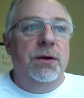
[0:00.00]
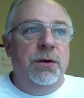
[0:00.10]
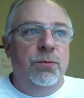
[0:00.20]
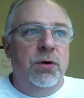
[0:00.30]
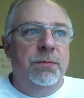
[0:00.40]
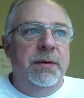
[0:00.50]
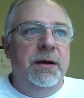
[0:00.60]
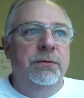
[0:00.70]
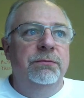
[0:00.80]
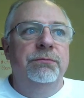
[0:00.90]
want to know more
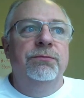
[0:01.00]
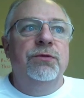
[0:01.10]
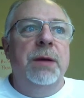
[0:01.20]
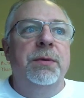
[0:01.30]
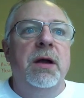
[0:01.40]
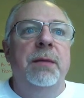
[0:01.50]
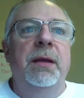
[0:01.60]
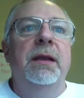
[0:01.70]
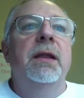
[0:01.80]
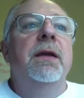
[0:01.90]
about? Drop a
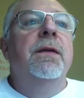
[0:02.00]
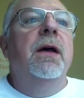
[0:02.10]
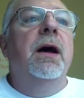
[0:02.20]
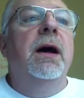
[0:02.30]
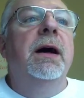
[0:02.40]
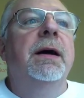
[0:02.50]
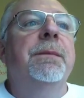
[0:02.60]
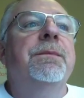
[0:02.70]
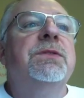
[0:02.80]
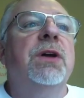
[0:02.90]
comment.
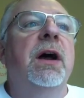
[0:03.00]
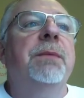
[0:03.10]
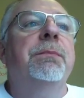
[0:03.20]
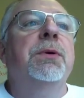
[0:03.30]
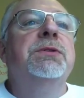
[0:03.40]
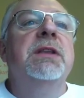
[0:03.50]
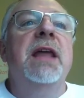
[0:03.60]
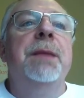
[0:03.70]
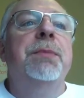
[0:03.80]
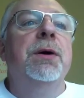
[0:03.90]
So I boosted
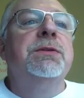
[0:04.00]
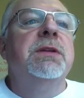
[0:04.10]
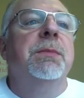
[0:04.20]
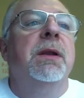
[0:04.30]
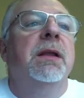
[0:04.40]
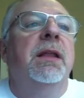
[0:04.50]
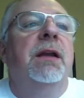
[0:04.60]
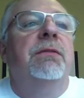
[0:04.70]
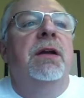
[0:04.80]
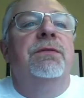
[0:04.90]
that post. I'm going to
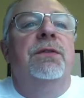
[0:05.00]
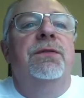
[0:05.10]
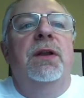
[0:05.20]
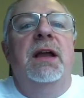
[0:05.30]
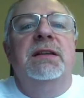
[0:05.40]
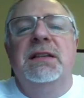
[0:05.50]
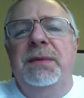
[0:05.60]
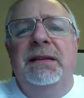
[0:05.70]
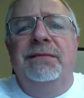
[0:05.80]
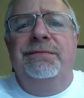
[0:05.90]
let it run for a few days. I
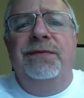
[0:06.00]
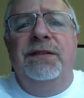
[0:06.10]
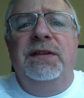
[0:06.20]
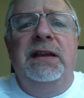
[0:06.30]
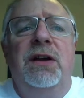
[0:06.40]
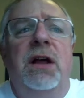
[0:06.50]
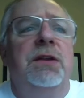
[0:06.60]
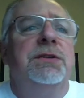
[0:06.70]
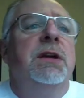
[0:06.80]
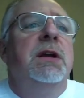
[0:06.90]
spent
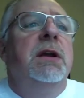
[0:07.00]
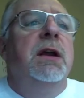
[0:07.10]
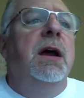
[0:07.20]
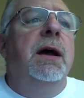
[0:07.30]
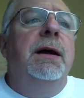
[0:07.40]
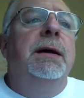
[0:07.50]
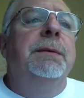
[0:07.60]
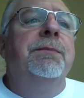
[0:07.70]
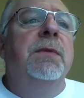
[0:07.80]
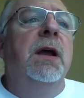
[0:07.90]
$15.
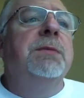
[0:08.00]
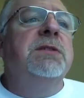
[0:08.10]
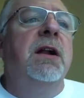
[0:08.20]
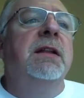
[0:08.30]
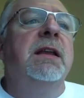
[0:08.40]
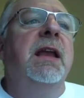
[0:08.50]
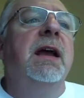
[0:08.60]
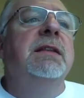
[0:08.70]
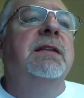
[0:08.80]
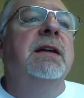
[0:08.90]
I'm starting to
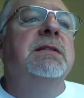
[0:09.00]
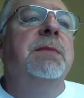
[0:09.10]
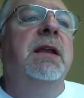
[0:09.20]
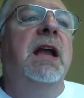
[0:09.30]
get some